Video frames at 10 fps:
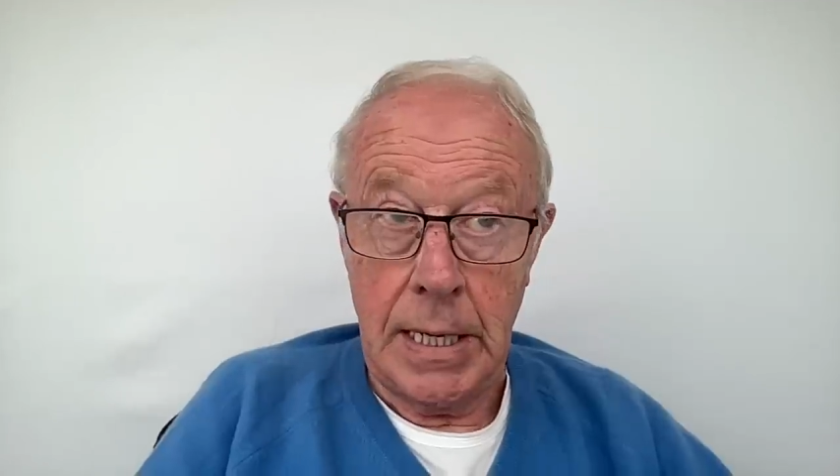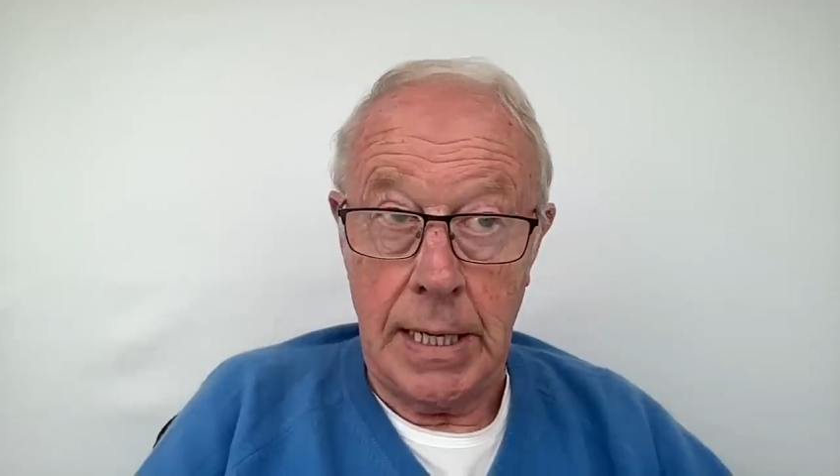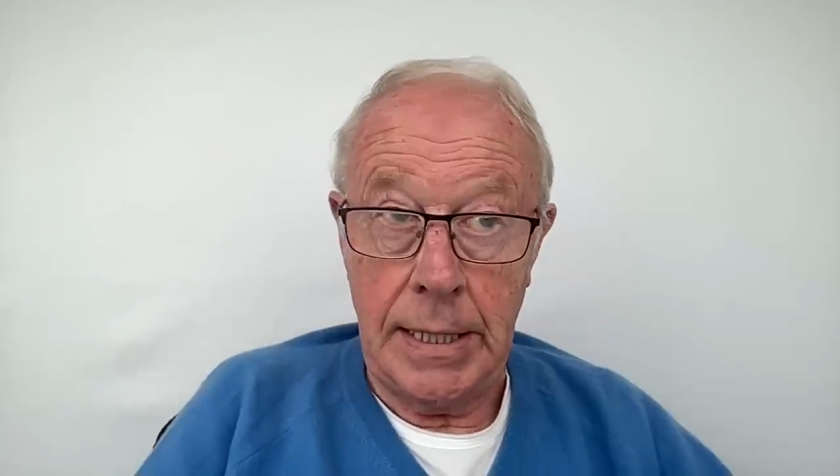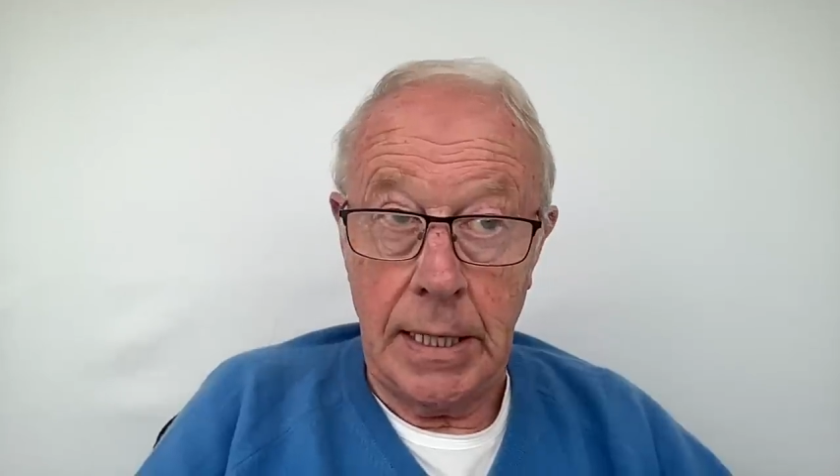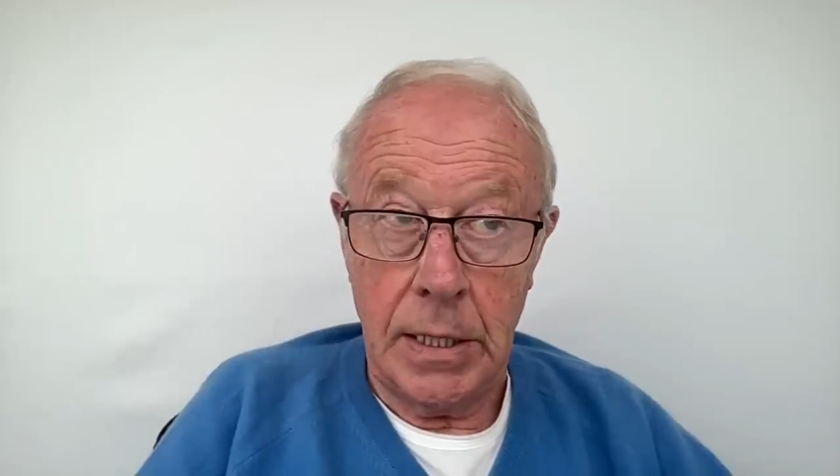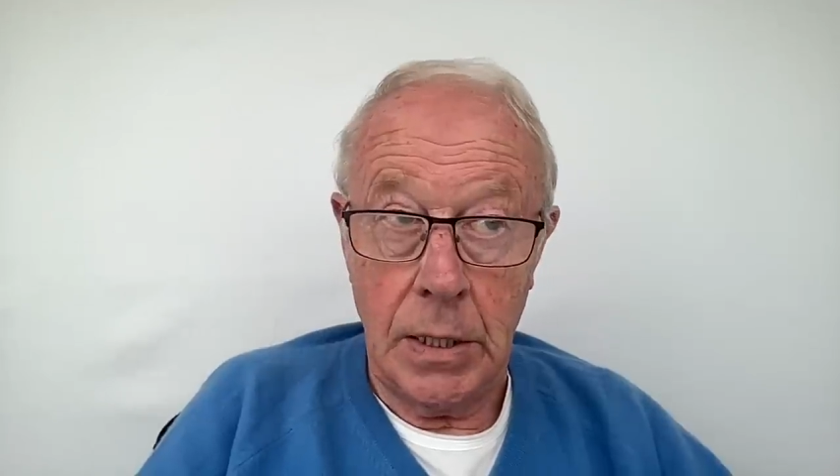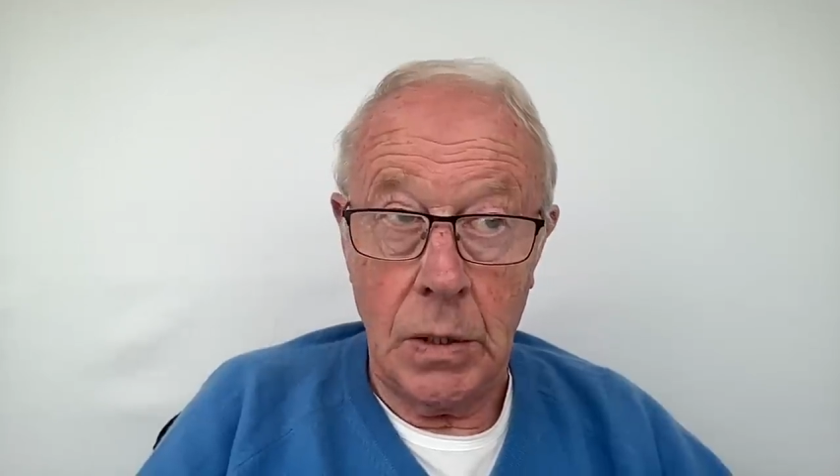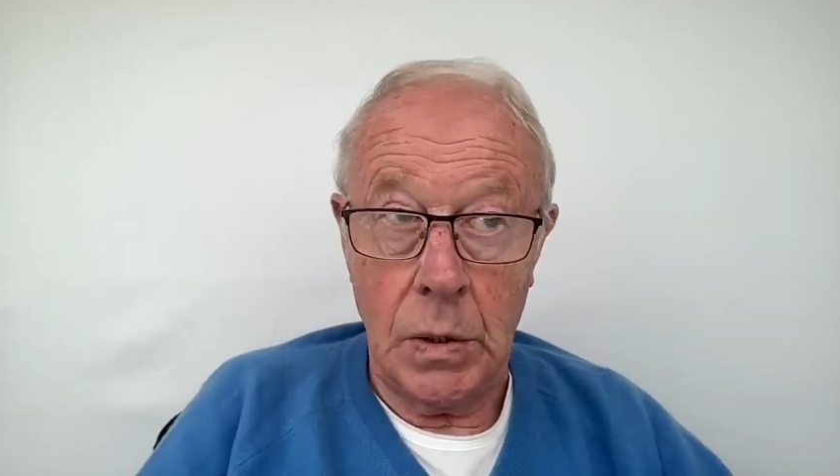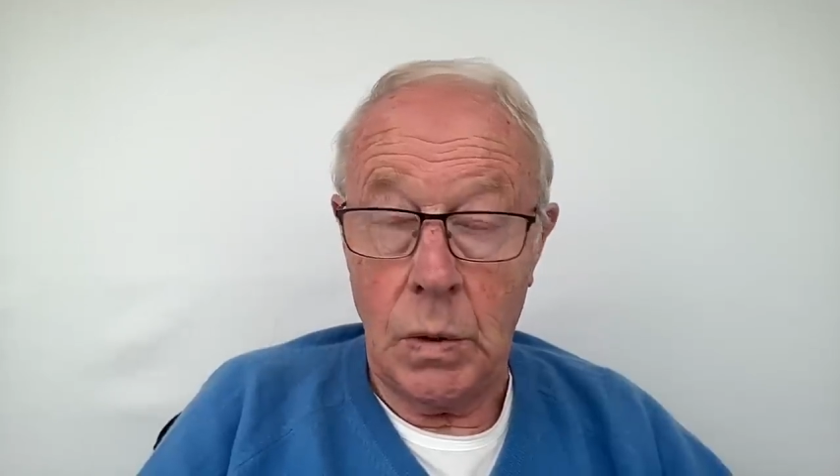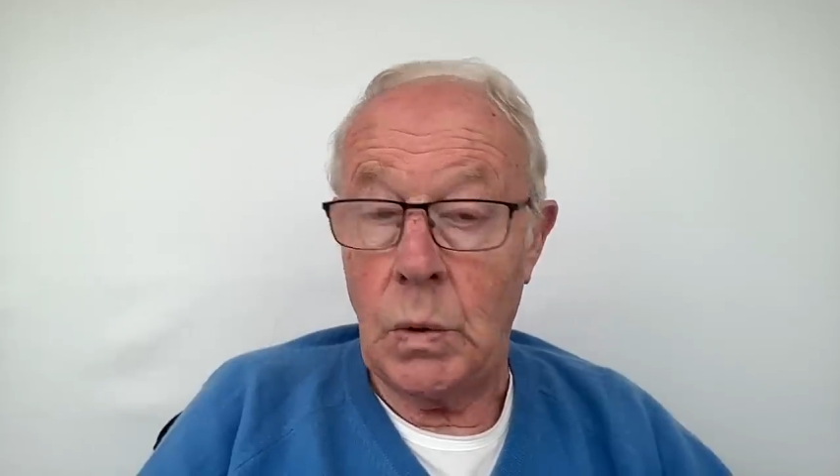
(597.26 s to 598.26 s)
I think
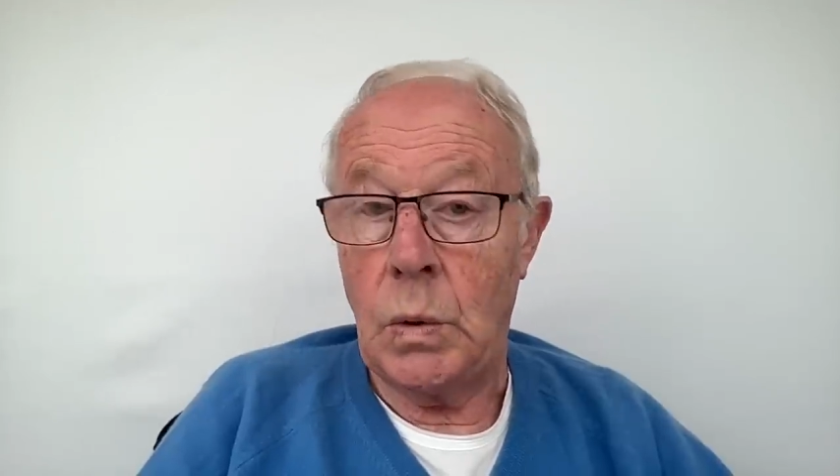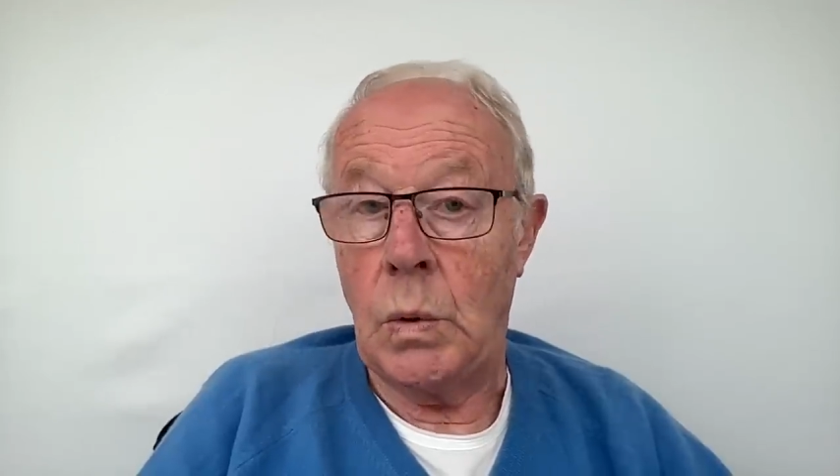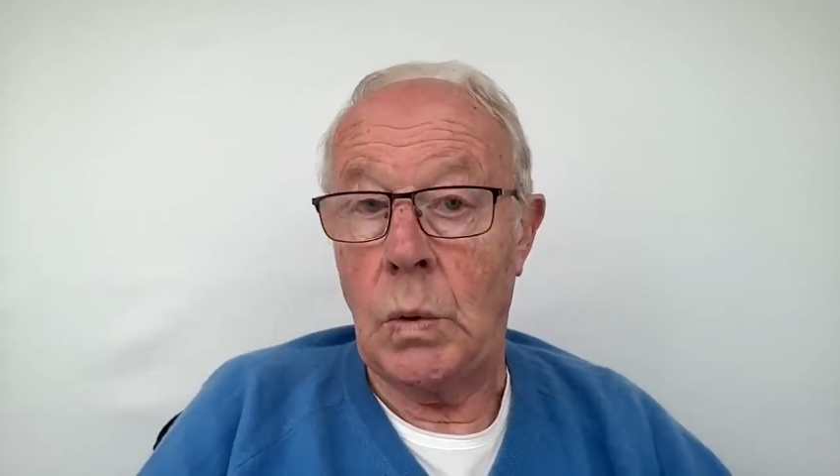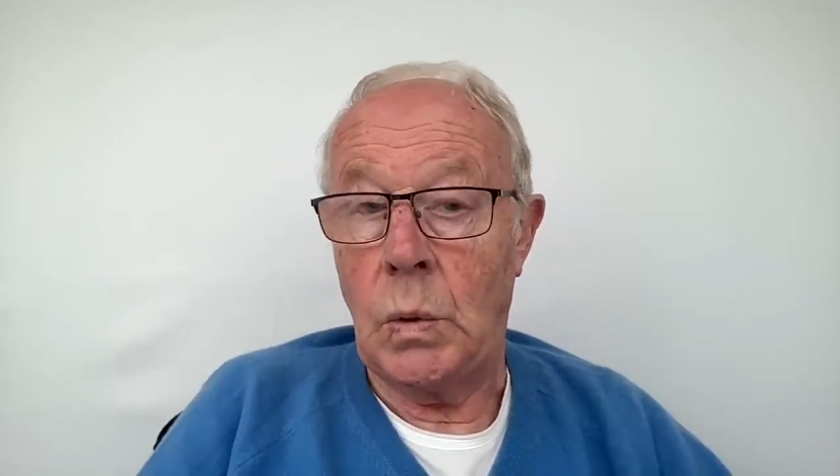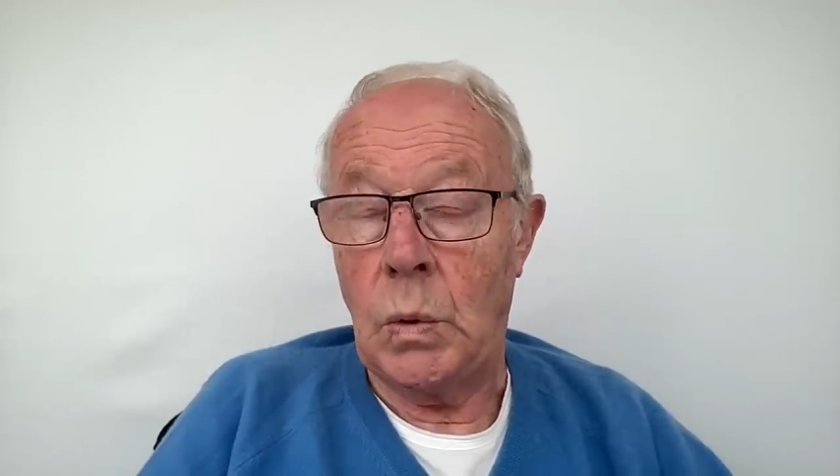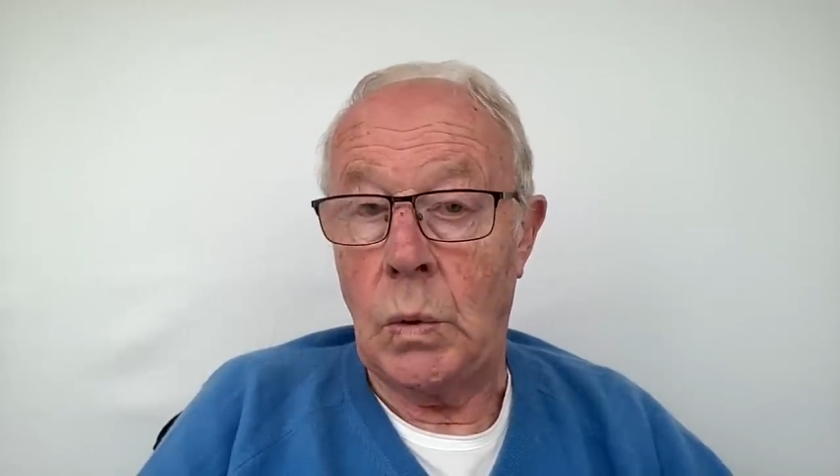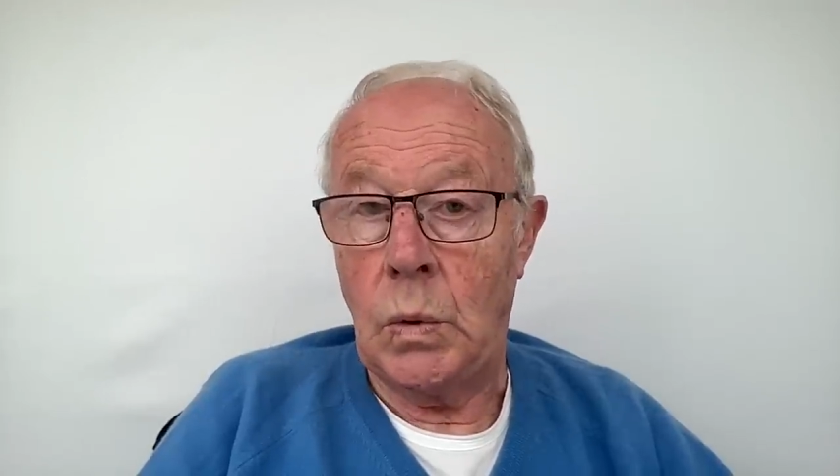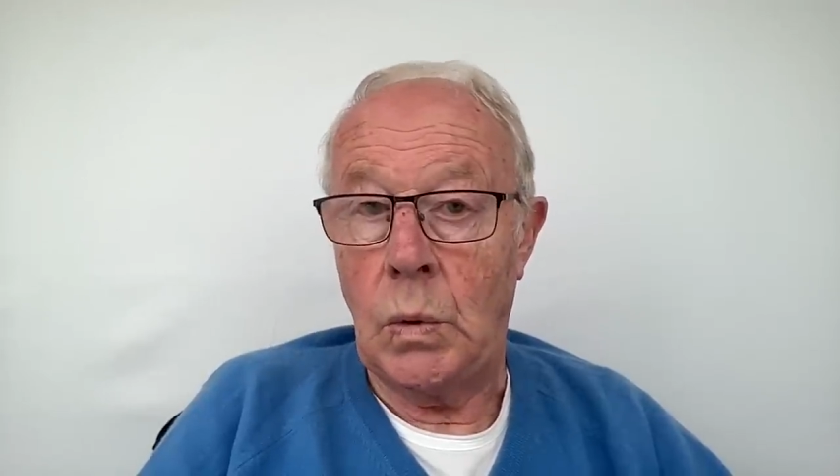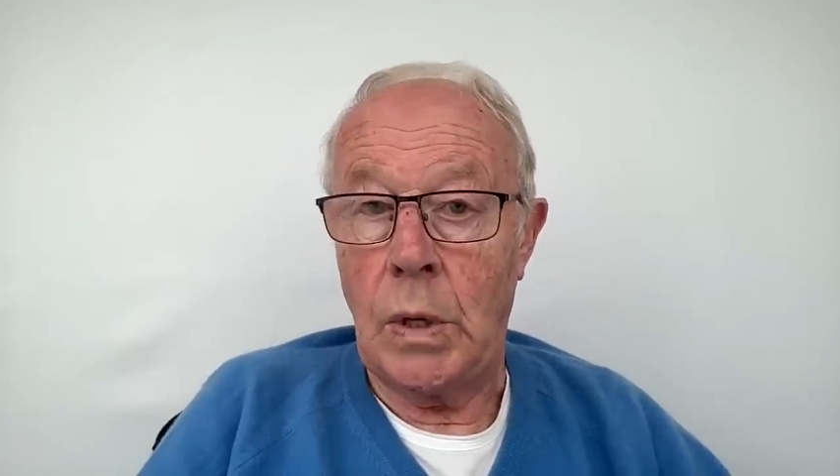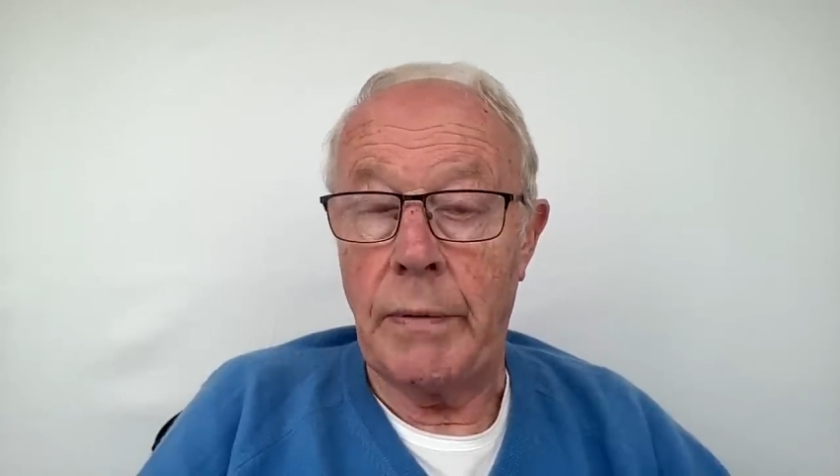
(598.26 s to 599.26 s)
all